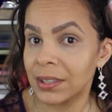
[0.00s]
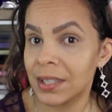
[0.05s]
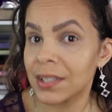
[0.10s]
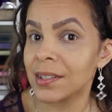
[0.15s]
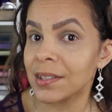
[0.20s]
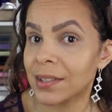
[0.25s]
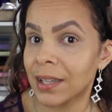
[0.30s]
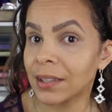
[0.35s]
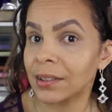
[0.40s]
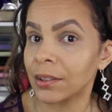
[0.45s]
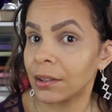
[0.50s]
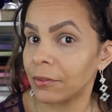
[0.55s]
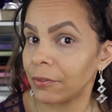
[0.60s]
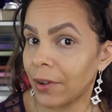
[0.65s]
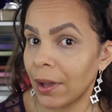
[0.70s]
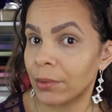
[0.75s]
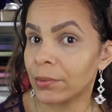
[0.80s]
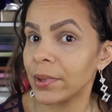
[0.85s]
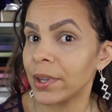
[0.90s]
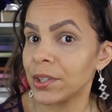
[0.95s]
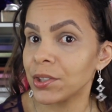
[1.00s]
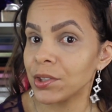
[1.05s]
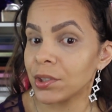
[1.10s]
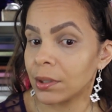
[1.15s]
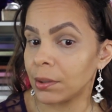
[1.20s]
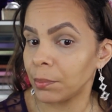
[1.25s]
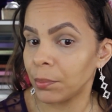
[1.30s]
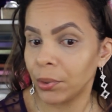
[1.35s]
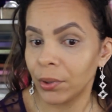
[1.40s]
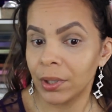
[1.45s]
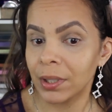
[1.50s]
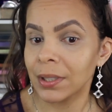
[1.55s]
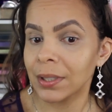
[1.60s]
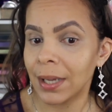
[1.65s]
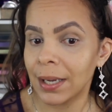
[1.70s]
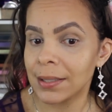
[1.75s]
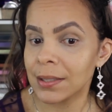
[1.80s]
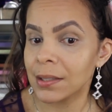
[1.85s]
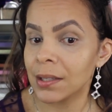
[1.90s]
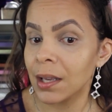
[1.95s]
This set the foundation pretty
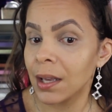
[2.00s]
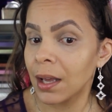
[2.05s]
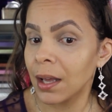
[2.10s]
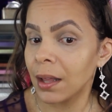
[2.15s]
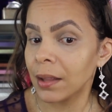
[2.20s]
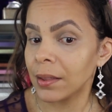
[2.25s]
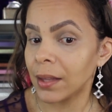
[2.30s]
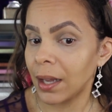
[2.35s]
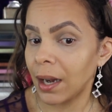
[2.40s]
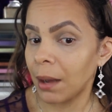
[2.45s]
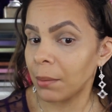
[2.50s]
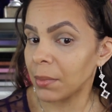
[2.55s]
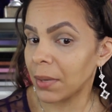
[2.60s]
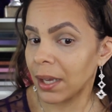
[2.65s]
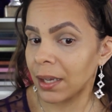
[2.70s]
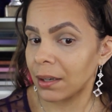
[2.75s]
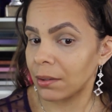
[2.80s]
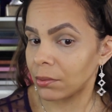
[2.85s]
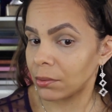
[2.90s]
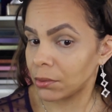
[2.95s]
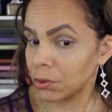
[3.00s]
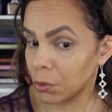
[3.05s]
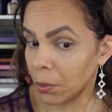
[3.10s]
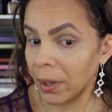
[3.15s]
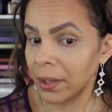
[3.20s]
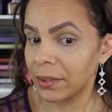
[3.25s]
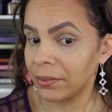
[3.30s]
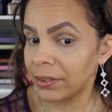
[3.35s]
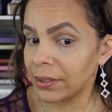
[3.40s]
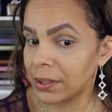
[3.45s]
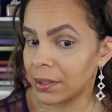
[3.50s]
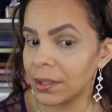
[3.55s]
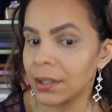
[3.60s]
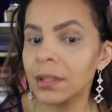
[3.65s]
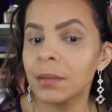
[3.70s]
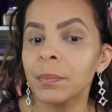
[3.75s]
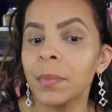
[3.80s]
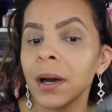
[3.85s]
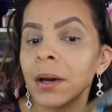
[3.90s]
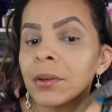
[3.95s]
nice. That I'm like, do I even
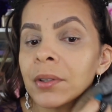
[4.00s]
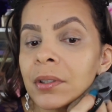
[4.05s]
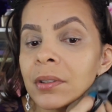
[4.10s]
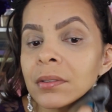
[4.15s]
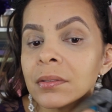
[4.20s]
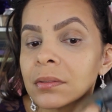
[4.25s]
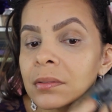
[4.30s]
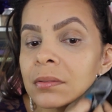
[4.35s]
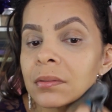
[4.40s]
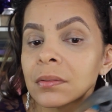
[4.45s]
need powder?